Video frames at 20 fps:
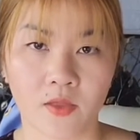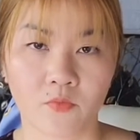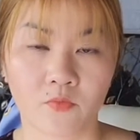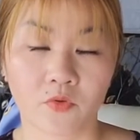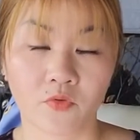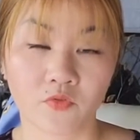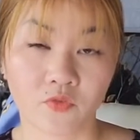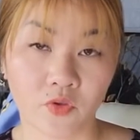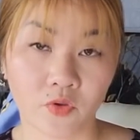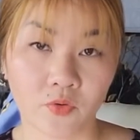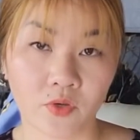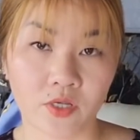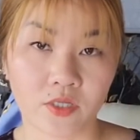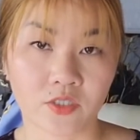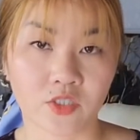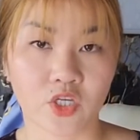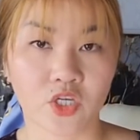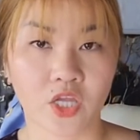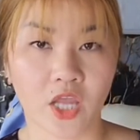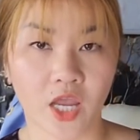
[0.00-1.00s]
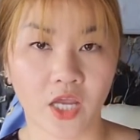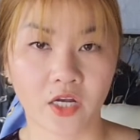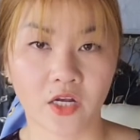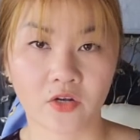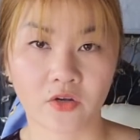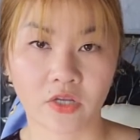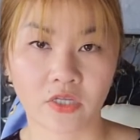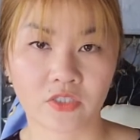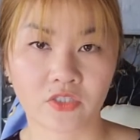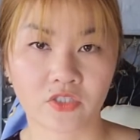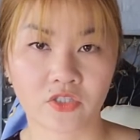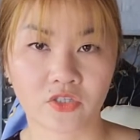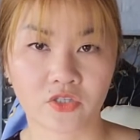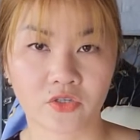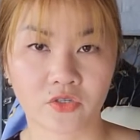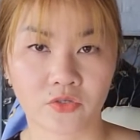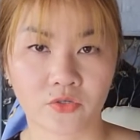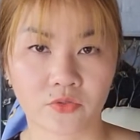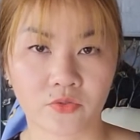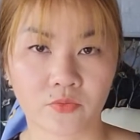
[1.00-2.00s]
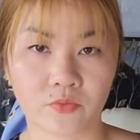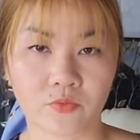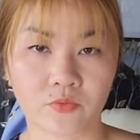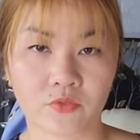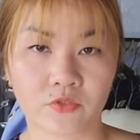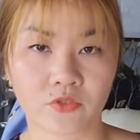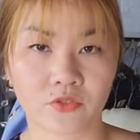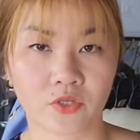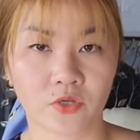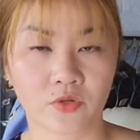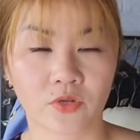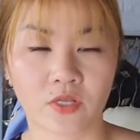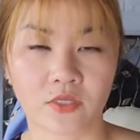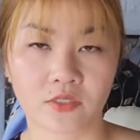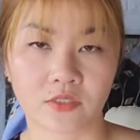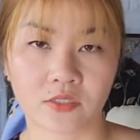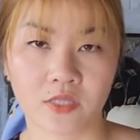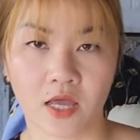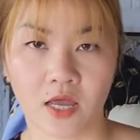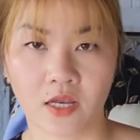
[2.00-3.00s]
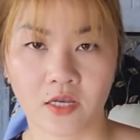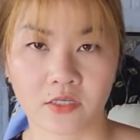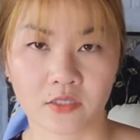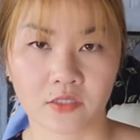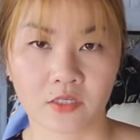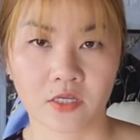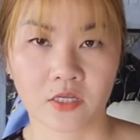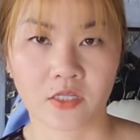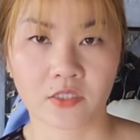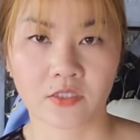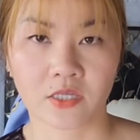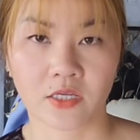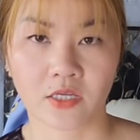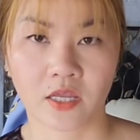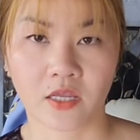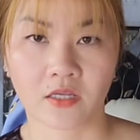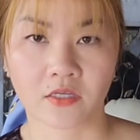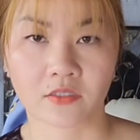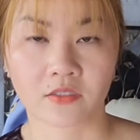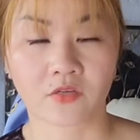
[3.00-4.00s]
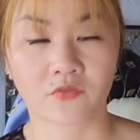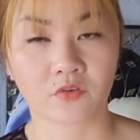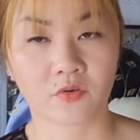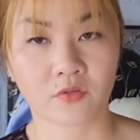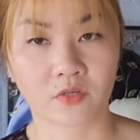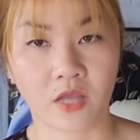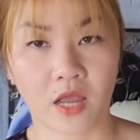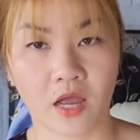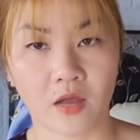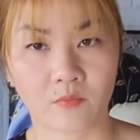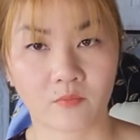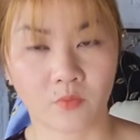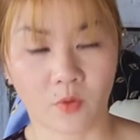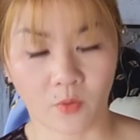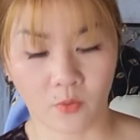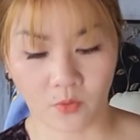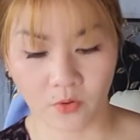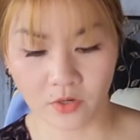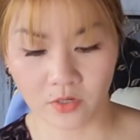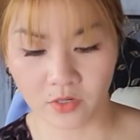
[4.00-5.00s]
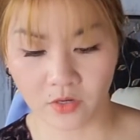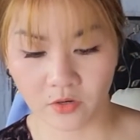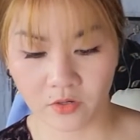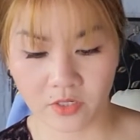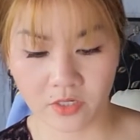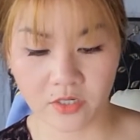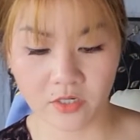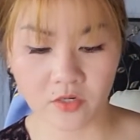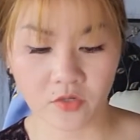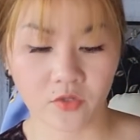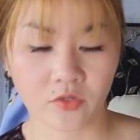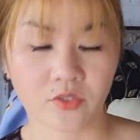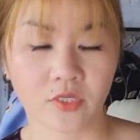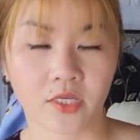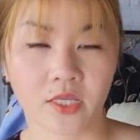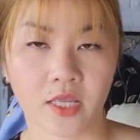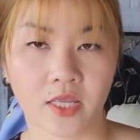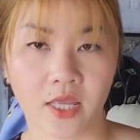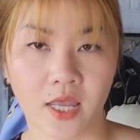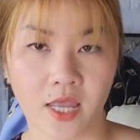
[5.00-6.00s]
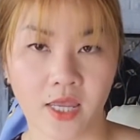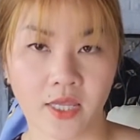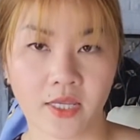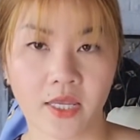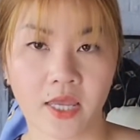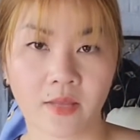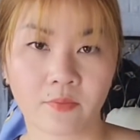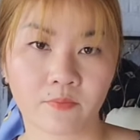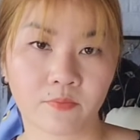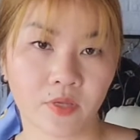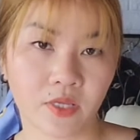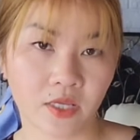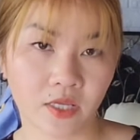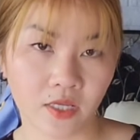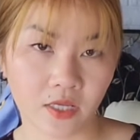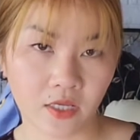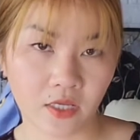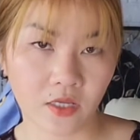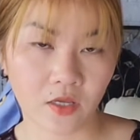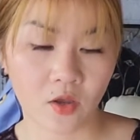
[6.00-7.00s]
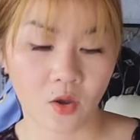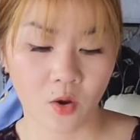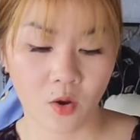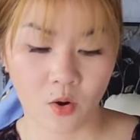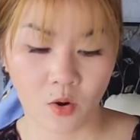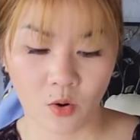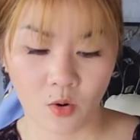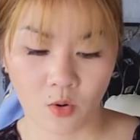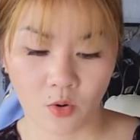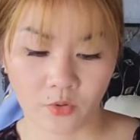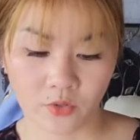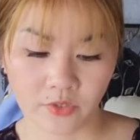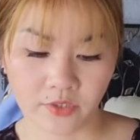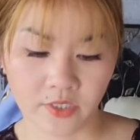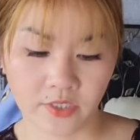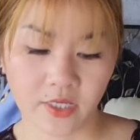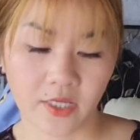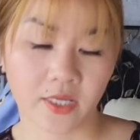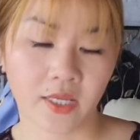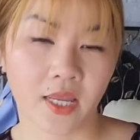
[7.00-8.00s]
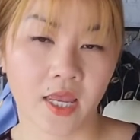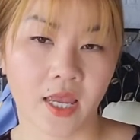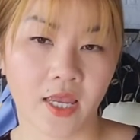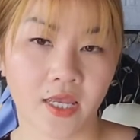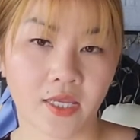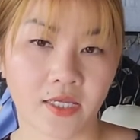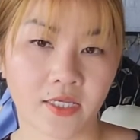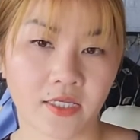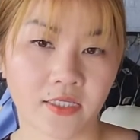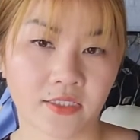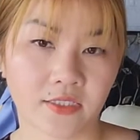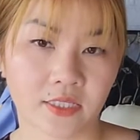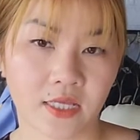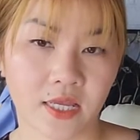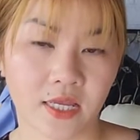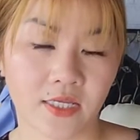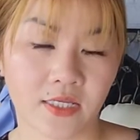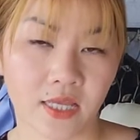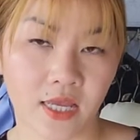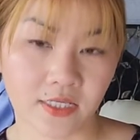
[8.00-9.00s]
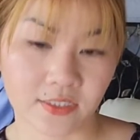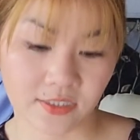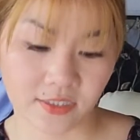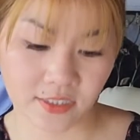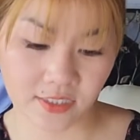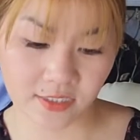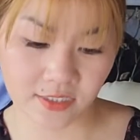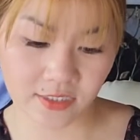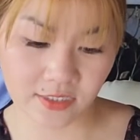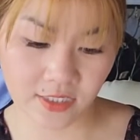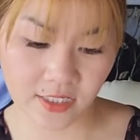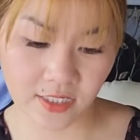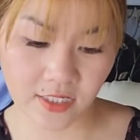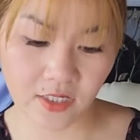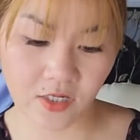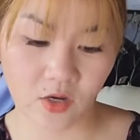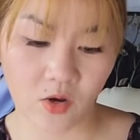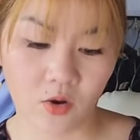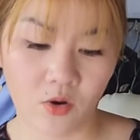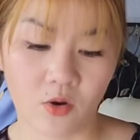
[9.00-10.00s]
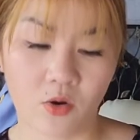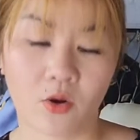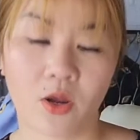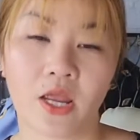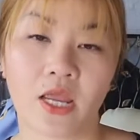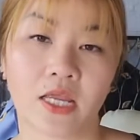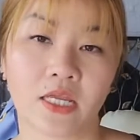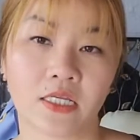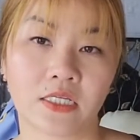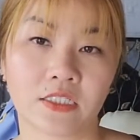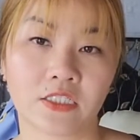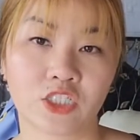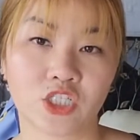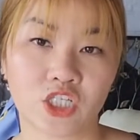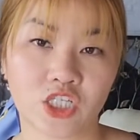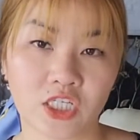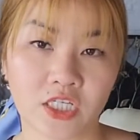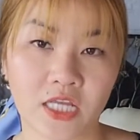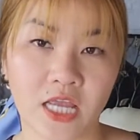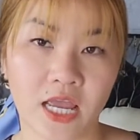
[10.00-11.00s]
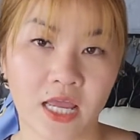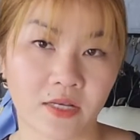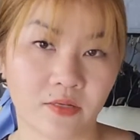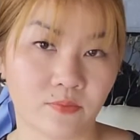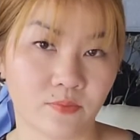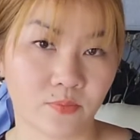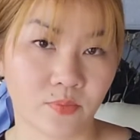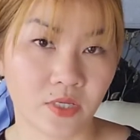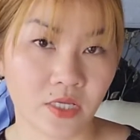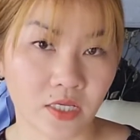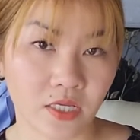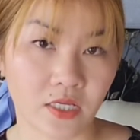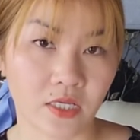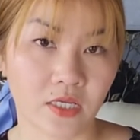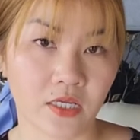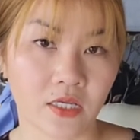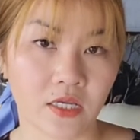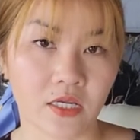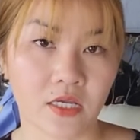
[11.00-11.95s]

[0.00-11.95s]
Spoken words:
review is she catering to students that taking different kind of board. Either you're taking AANP, or you're taking ANCC or AGNP.